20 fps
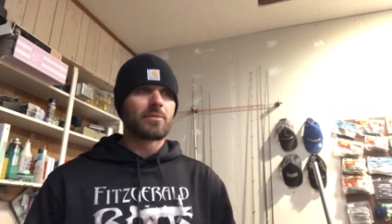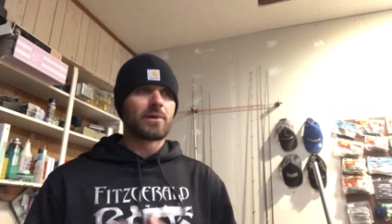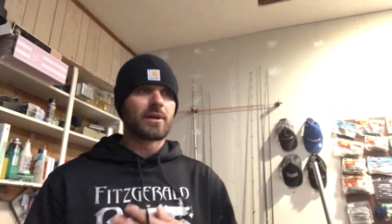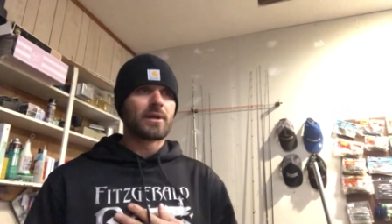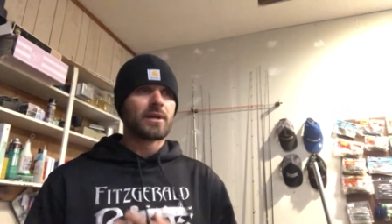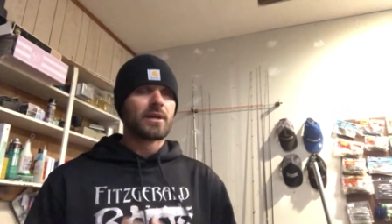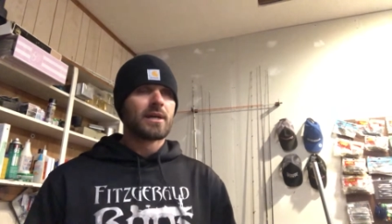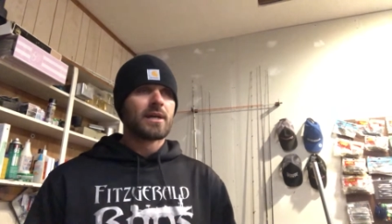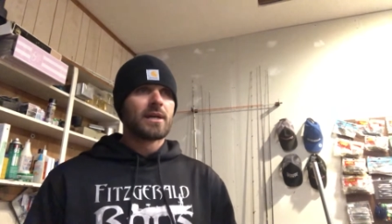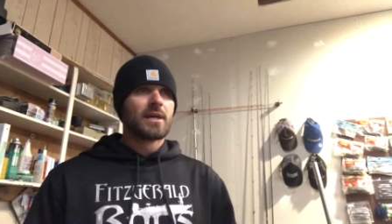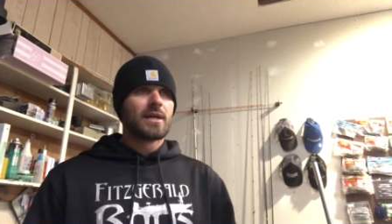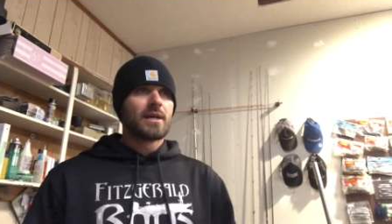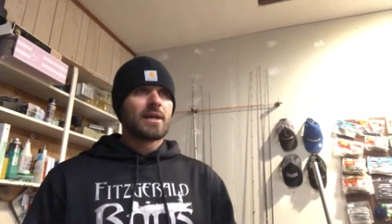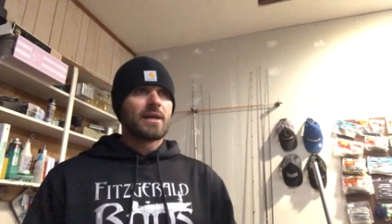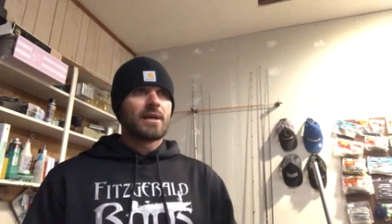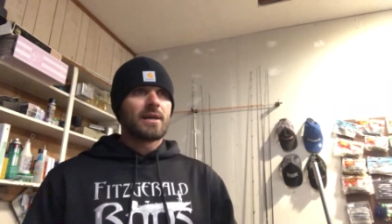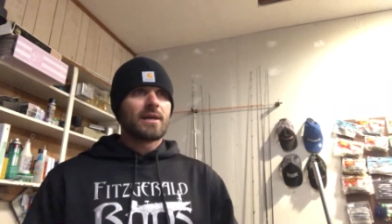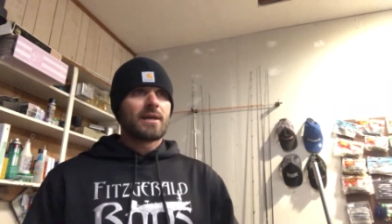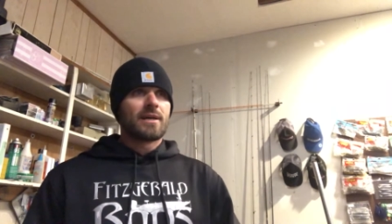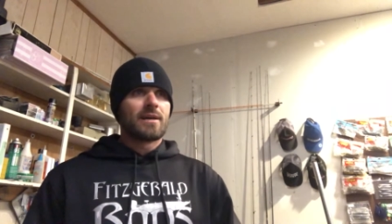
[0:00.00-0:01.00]
But
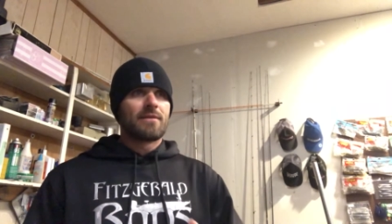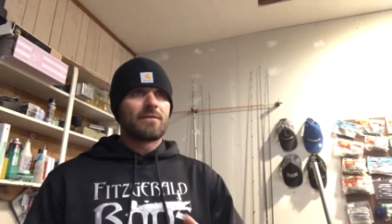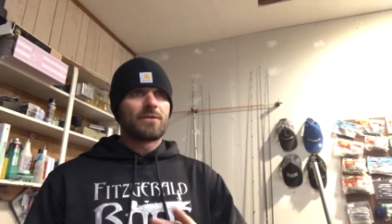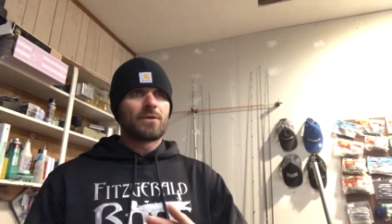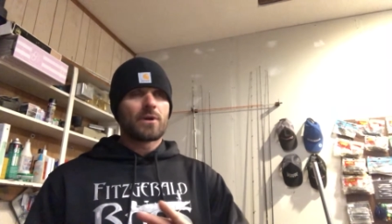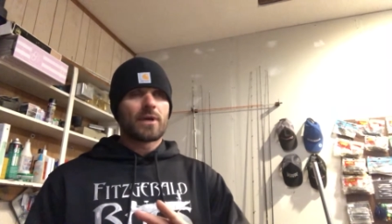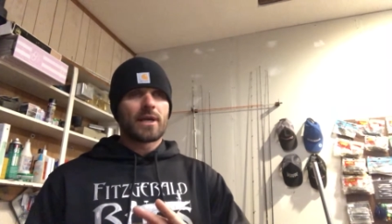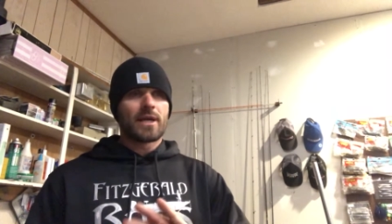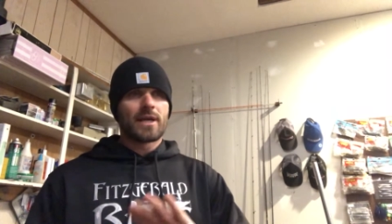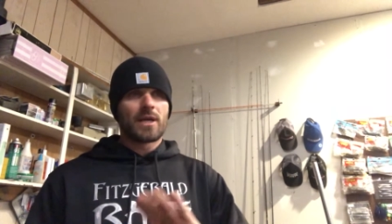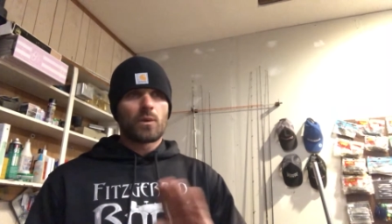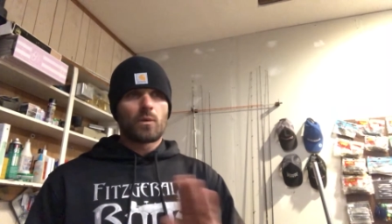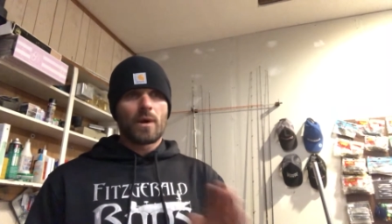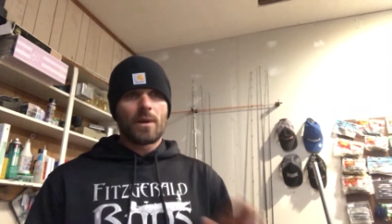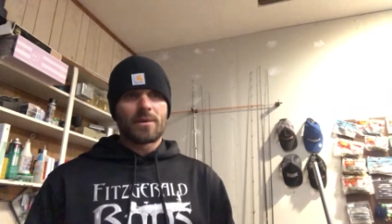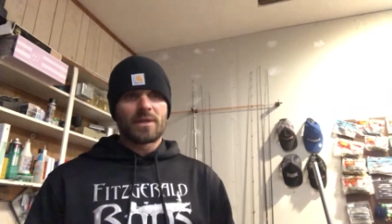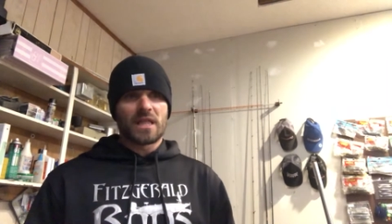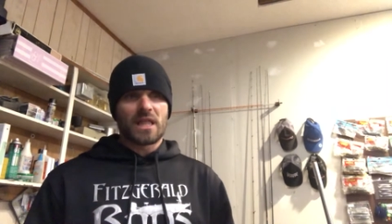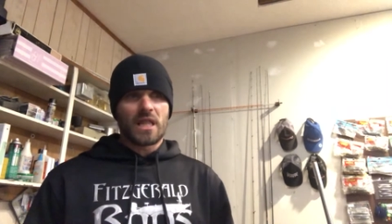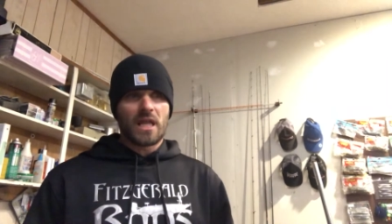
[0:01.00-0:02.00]
if you can get
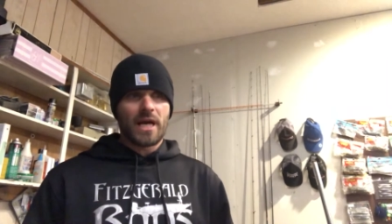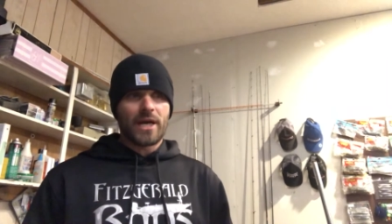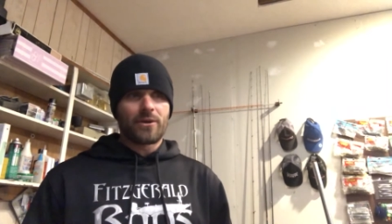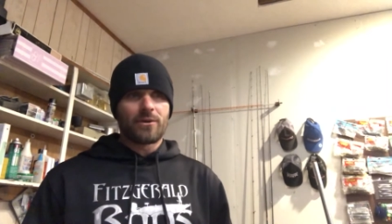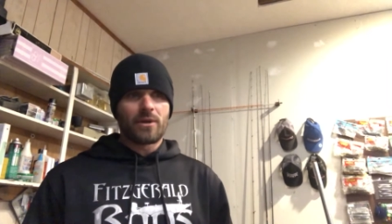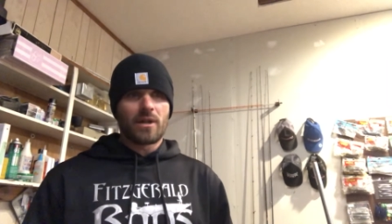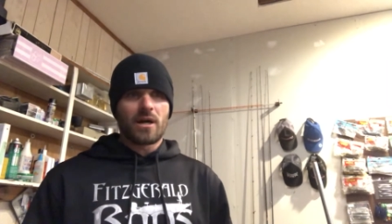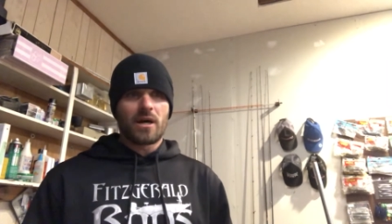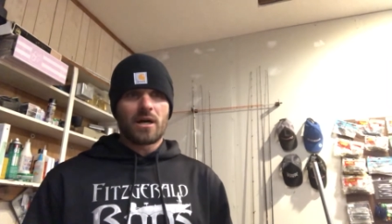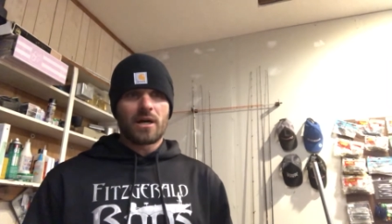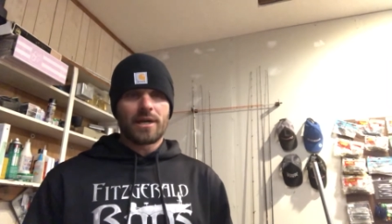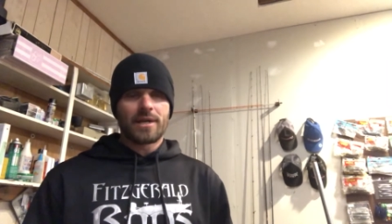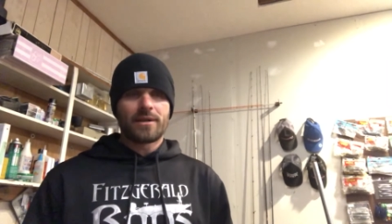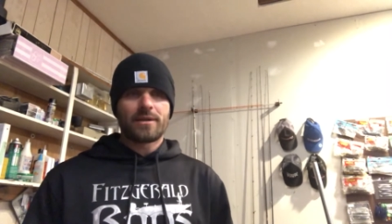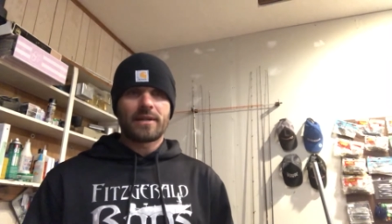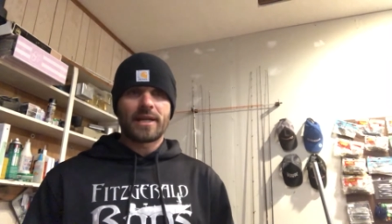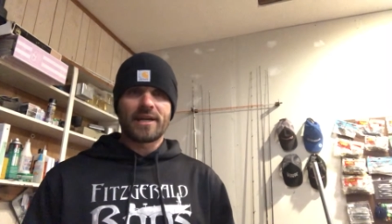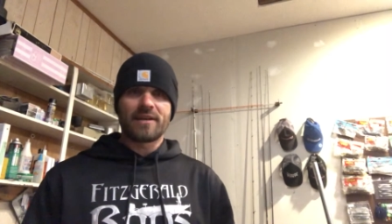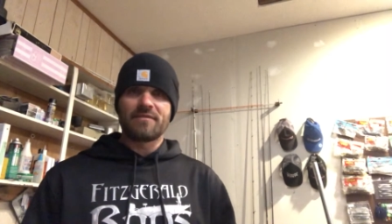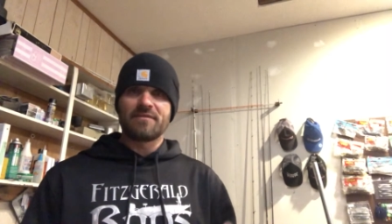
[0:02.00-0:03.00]
away with a lighter line,
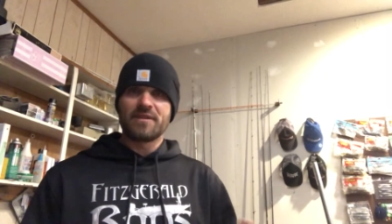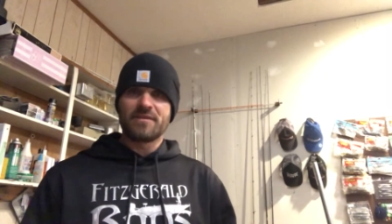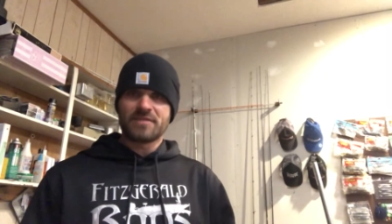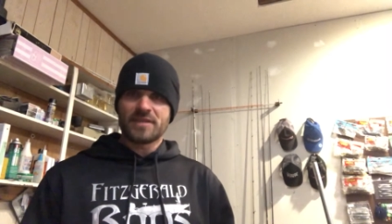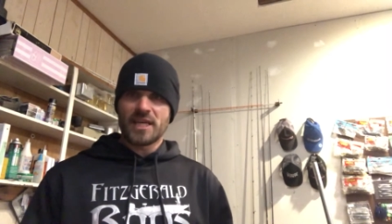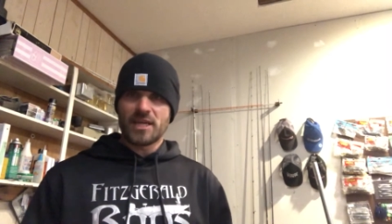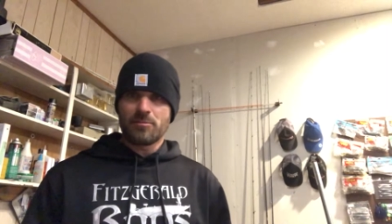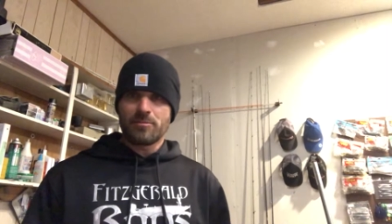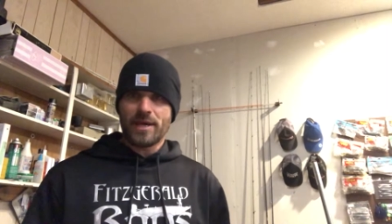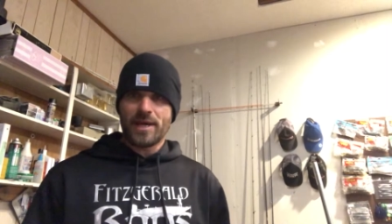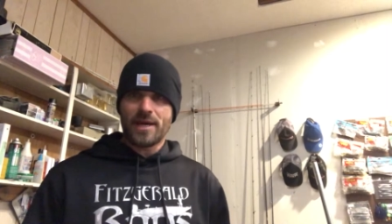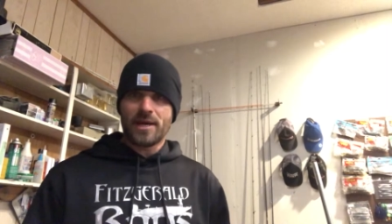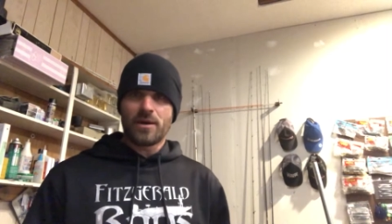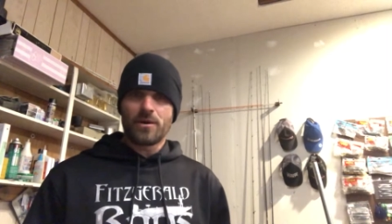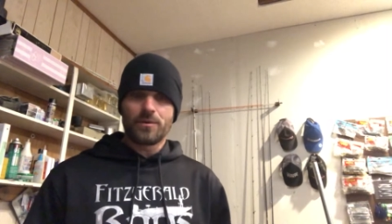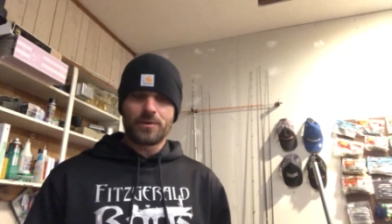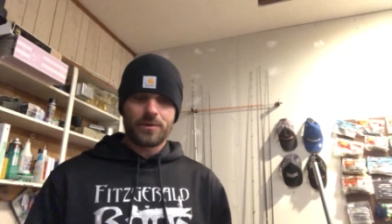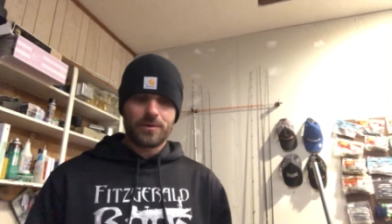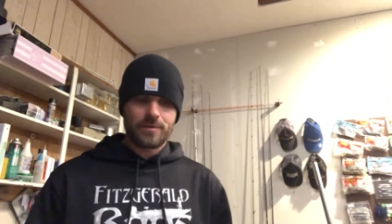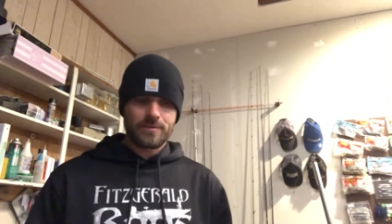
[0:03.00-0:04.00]
like a 15
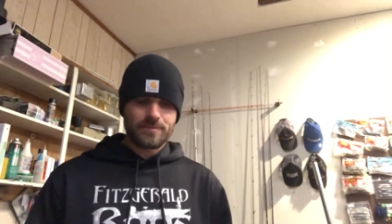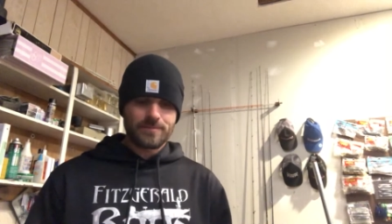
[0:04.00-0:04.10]
pound